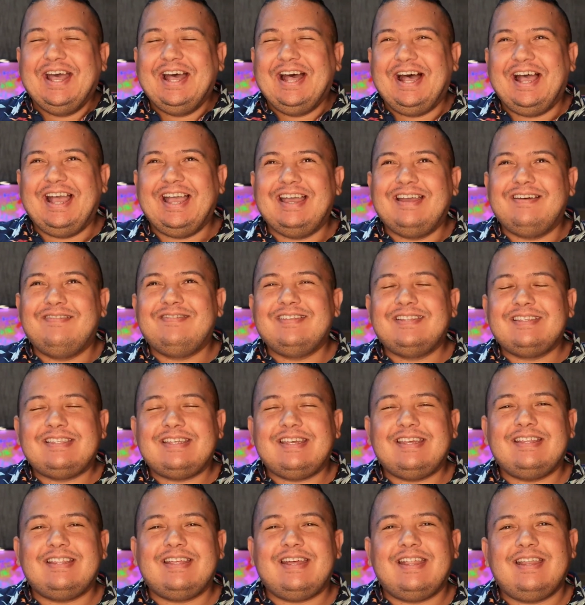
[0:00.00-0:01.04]
I haven't
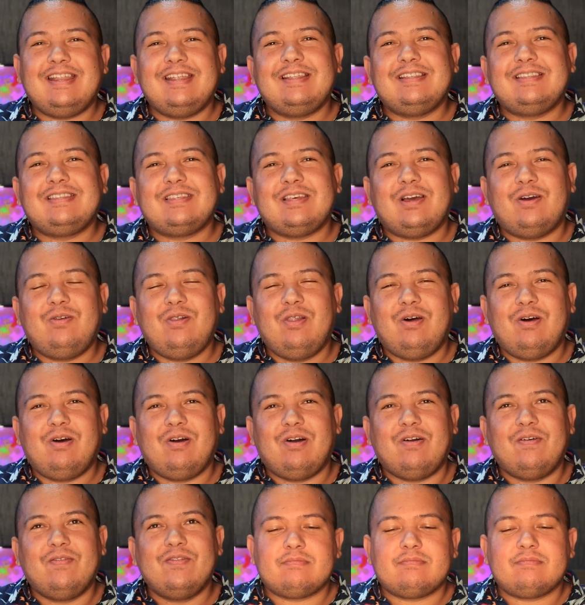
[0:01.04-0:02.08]
said that in so
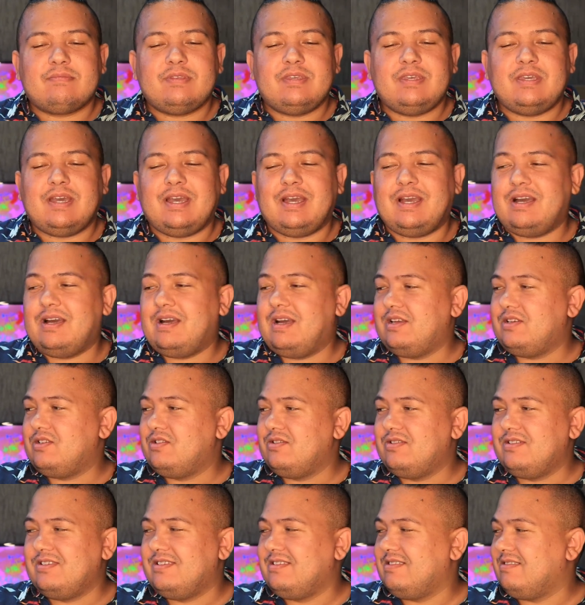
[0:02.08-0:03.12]
long. Yeah, I
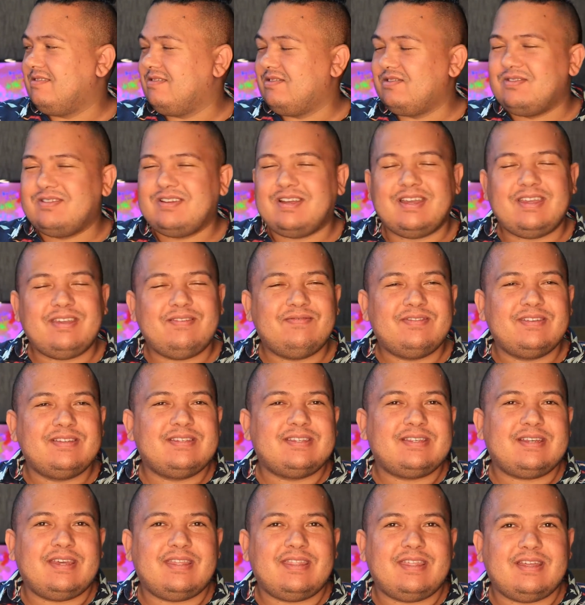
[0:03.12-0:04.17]
shouldn't. Should I even
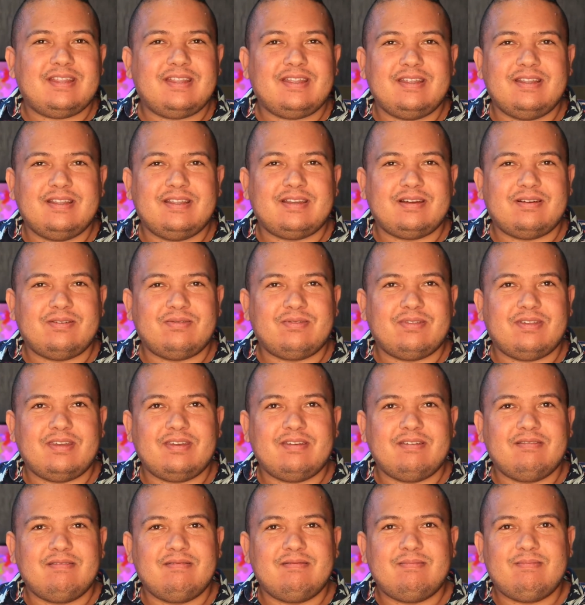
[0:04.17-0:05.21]
say that intro thing?
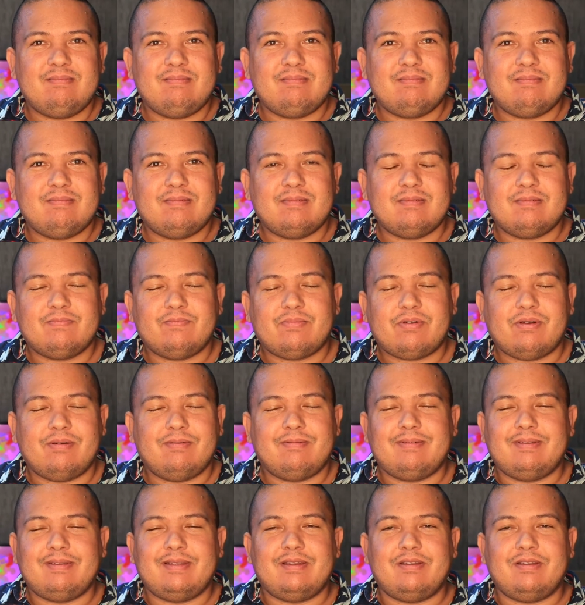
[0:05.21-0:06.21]
Probably